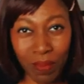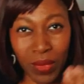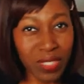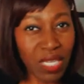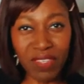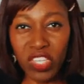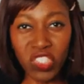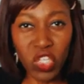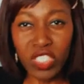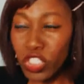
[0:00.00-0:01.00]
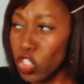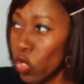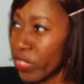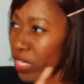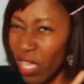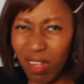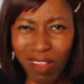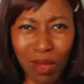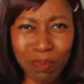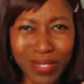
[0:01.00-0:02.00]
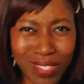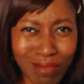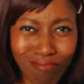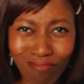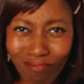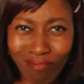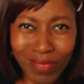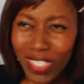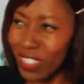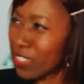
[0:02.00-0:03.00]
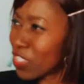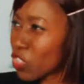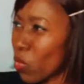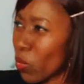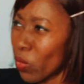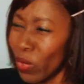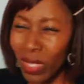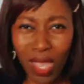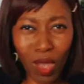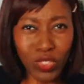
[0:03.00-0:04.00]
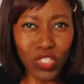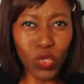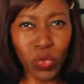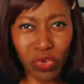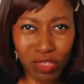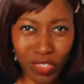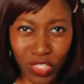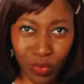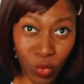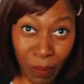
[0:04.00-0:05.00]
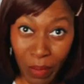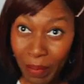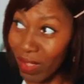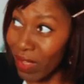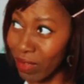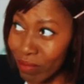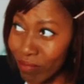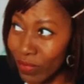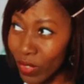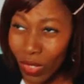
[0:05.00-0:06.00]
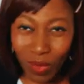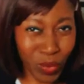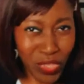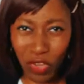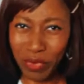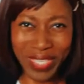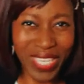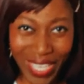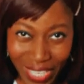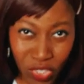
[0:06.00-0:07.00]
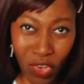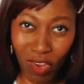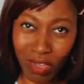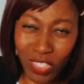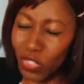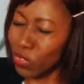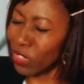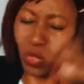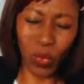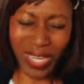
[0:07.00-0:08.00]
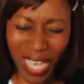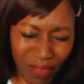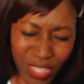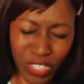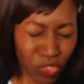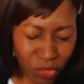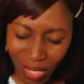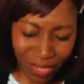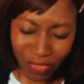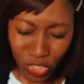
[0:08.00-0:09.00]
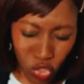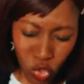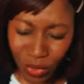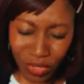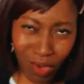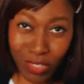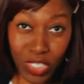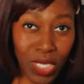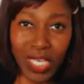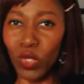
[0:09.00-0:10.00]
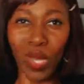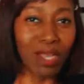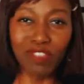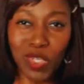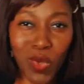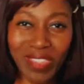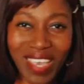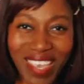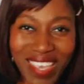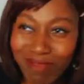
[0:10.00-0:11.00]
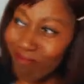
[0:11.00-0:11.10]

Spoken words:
The devil does not need to go in the clubs. He doesn't need to go out in the world where people are, where they already hate God. They don't want to have anything to do with God. You don't have to go there.